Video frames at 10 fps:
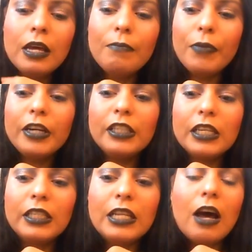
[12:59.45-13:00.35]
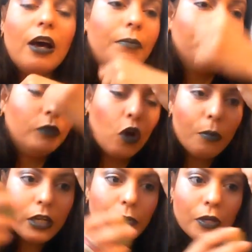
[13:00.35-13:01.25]
versus the
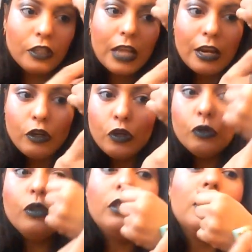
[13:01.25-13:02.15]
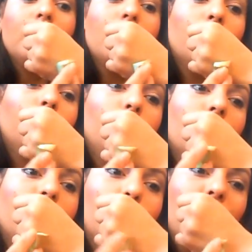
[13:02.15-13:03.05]
normal sponge that you use, you
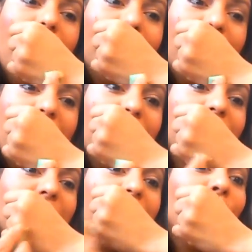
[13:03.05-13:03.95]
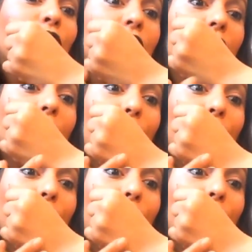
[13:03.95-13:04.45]
just do like this and you still